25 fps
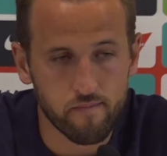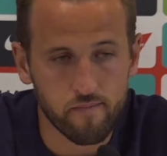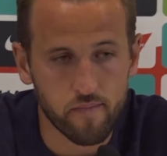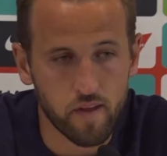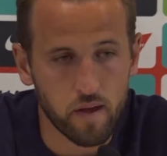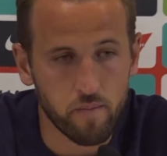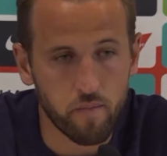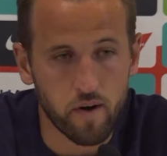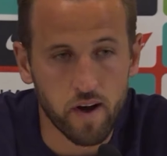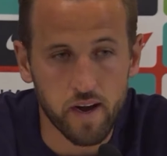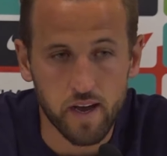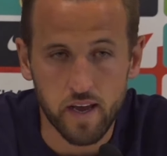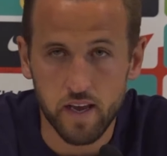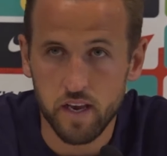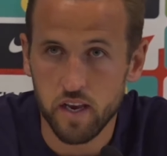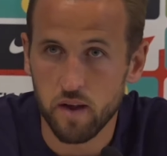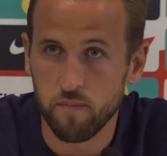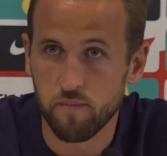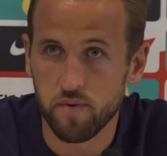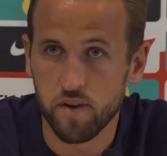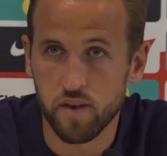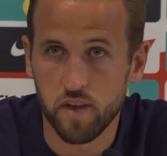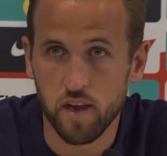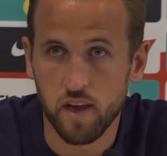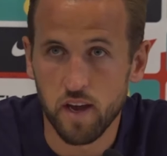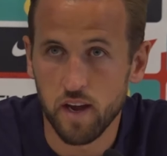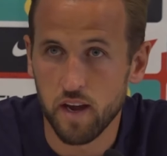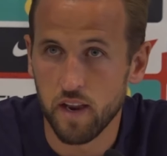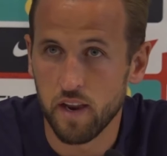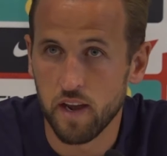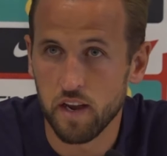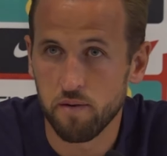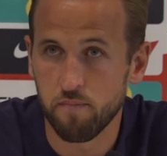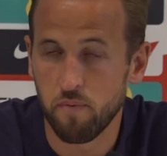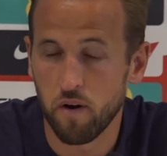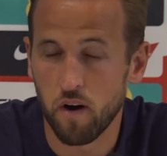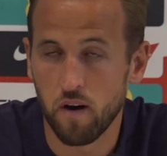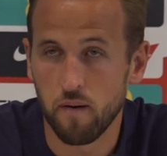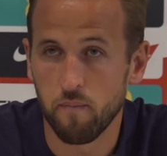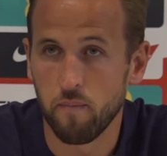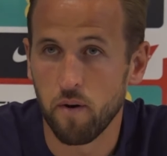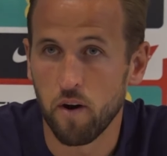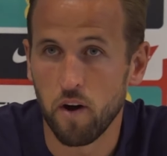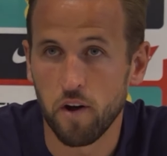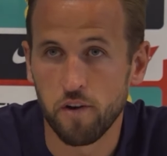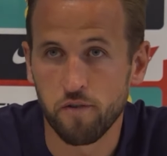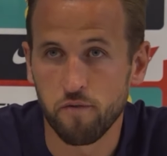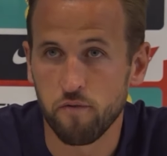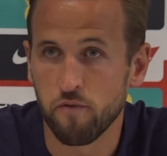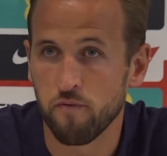they might get some stick, and that's part and
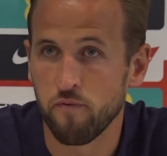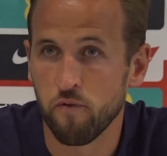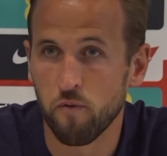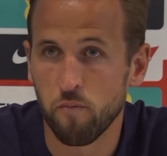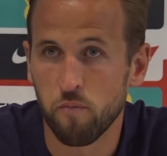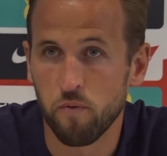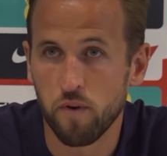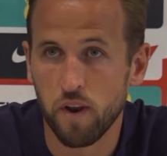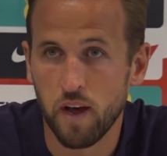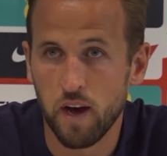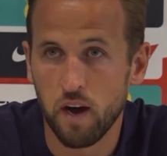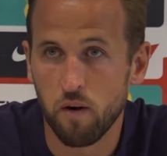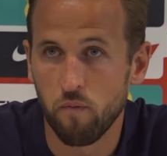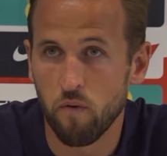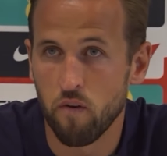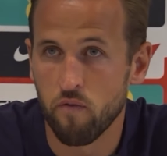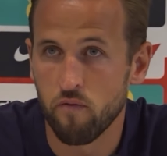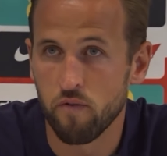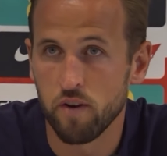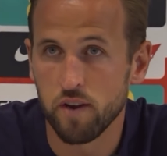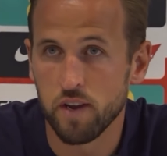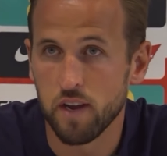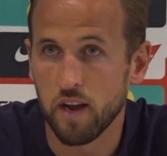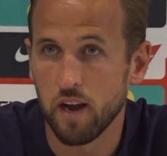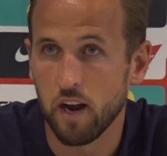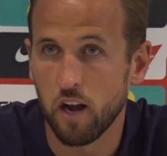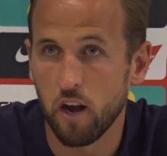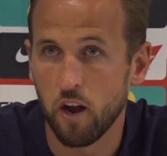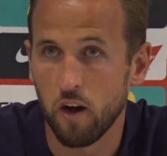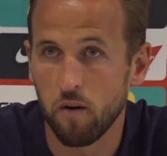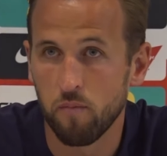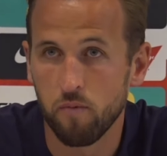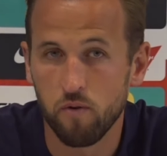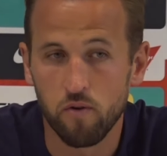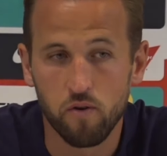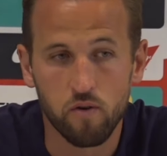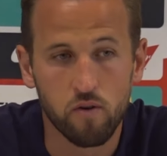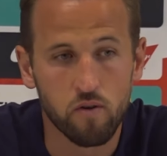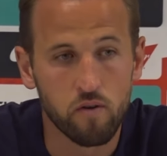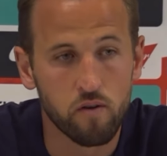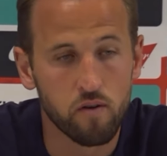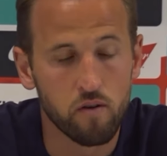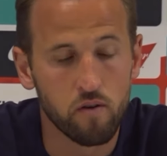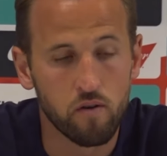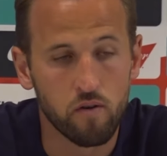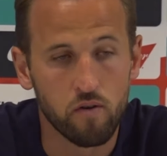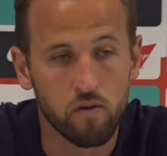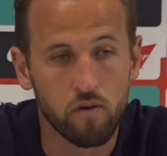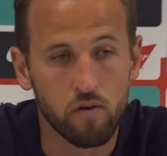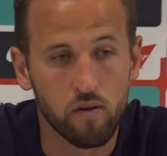parcel of football now, whether it's at club
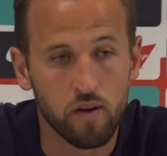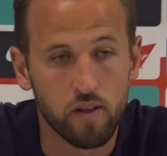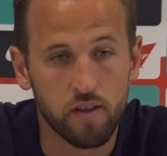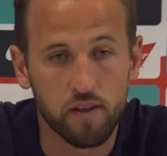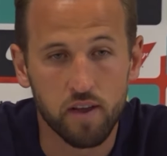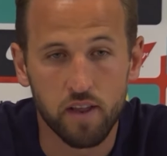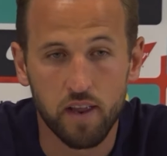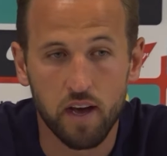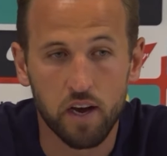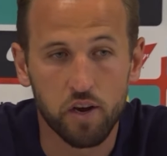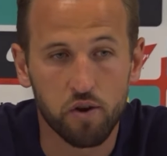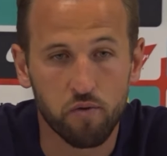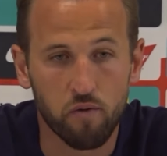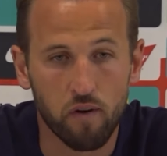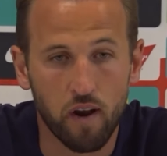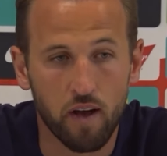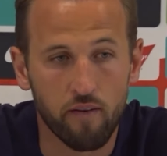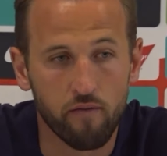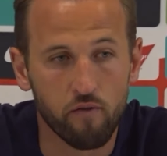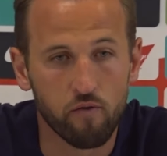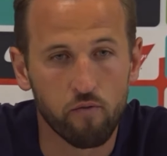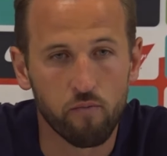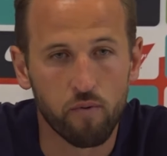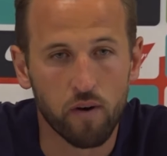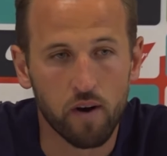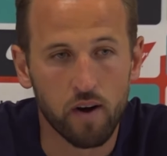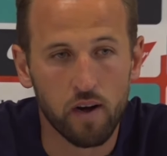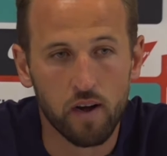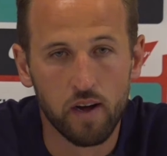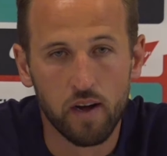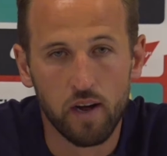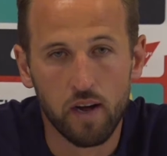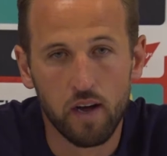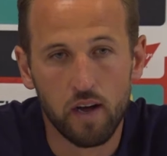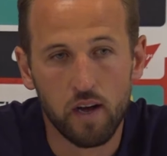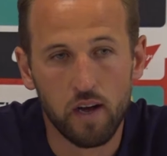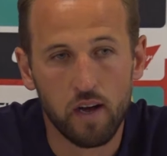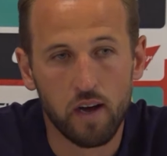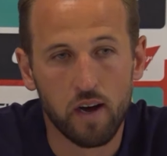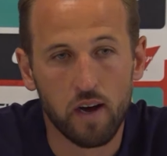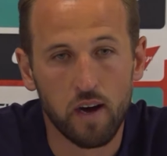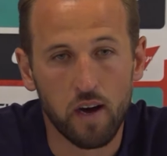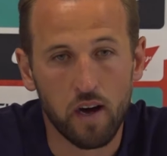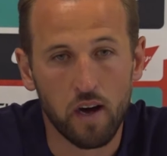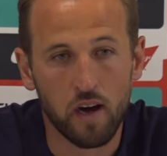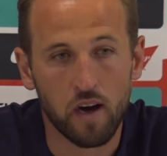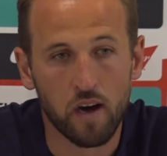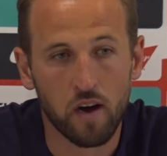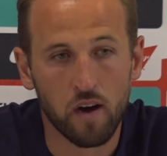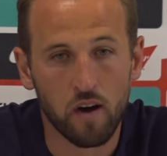or international level. But
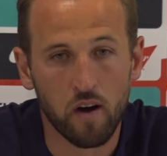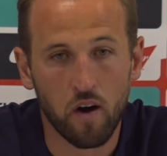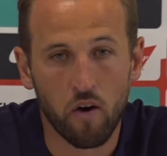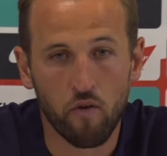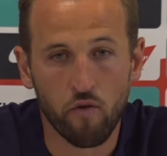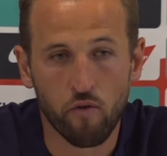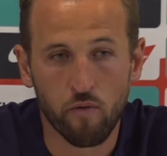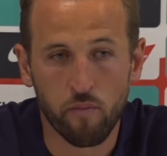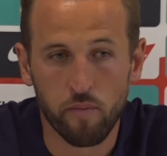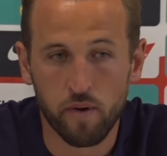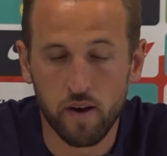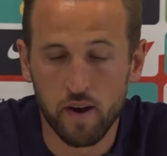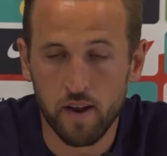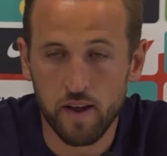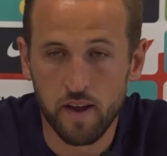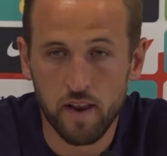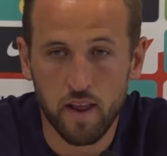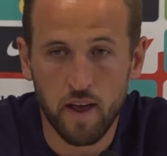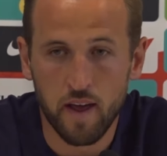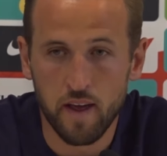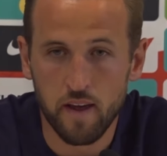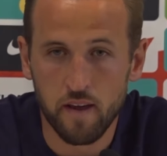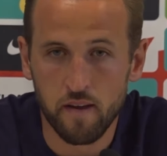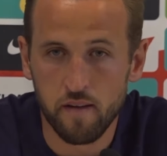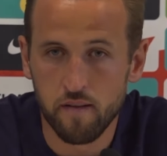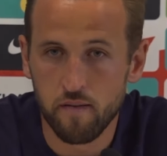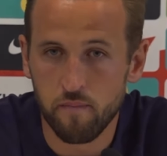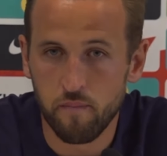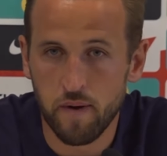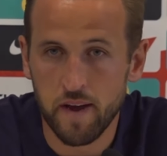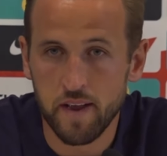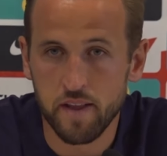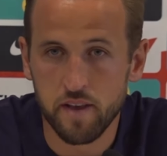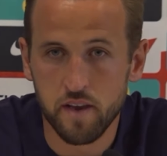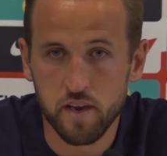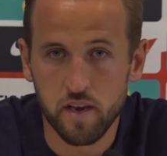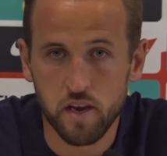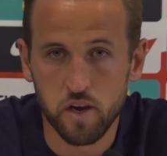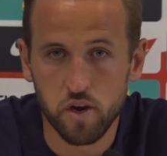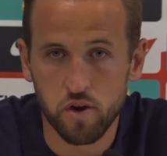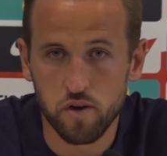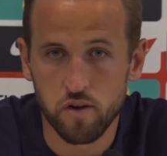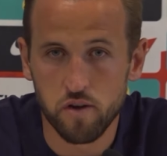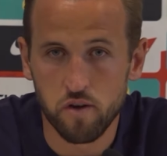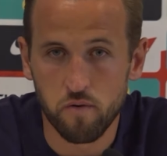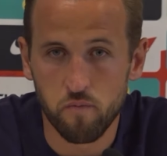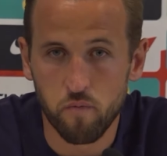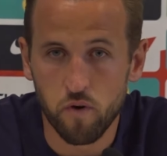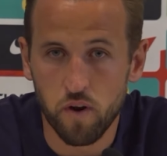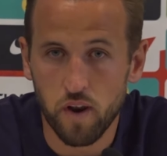ultimately, they made decisions
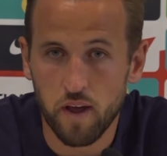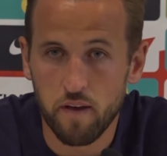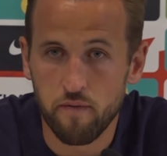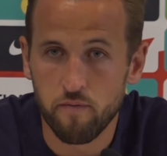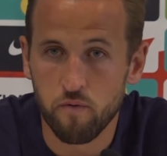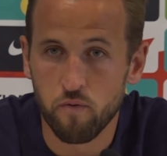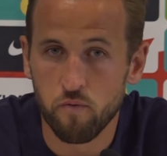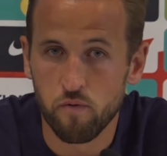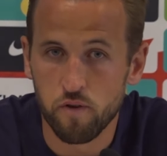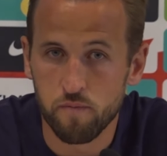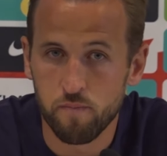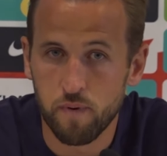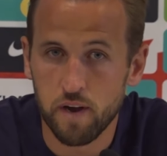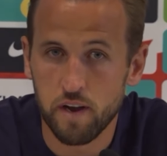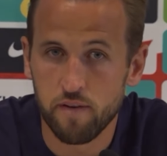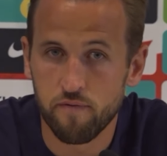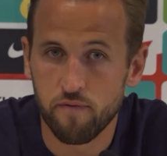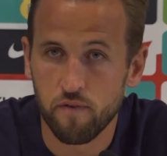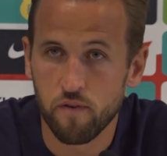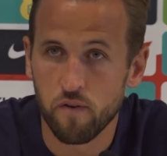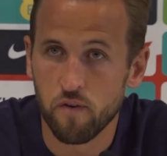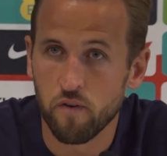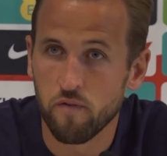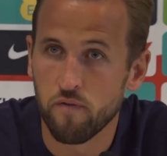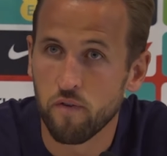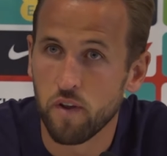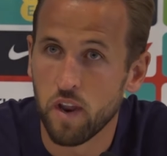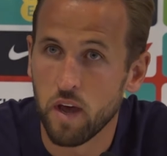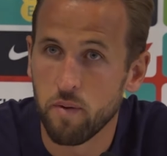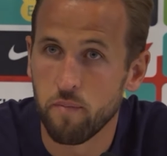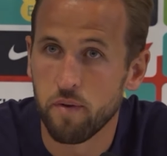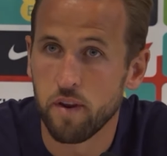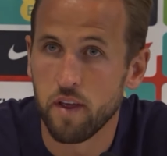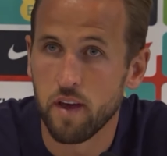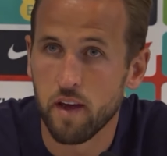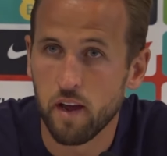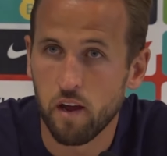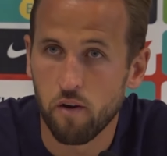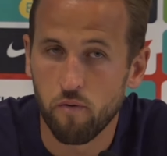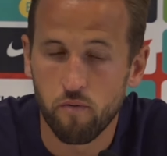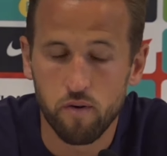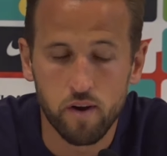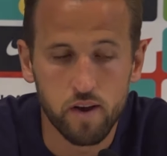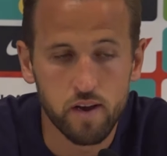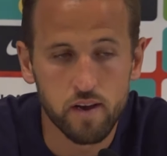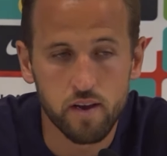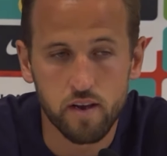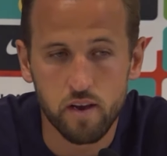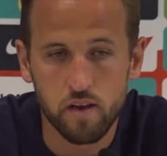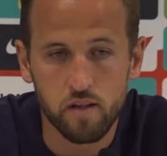on what they thought was best for them in their
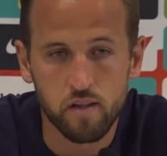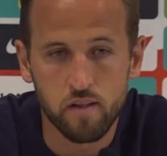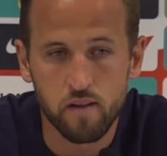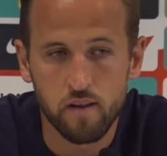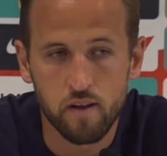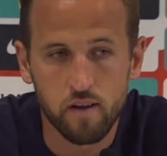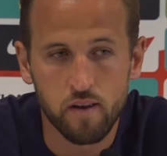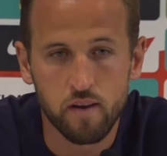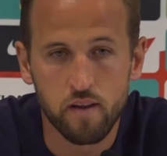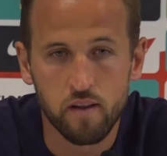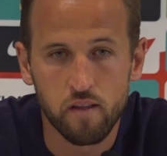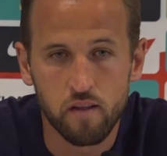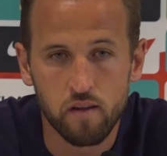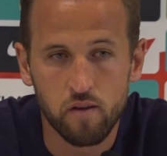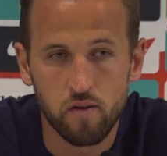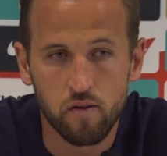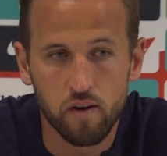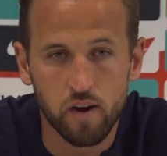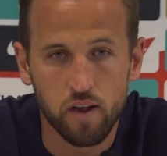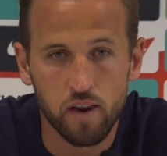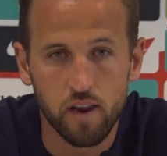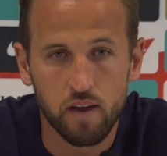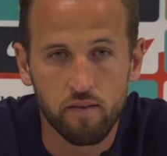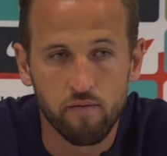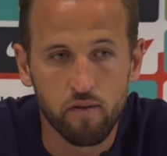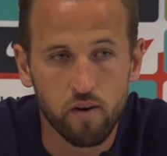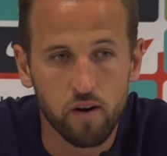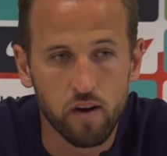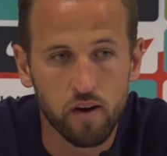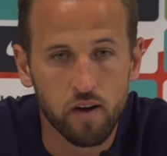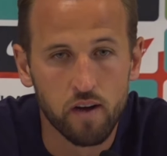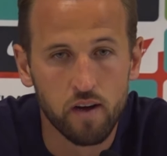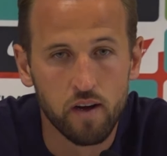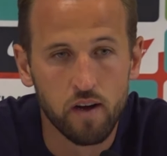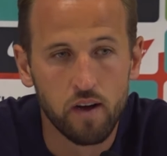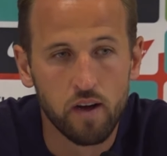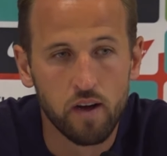careers. And you can never...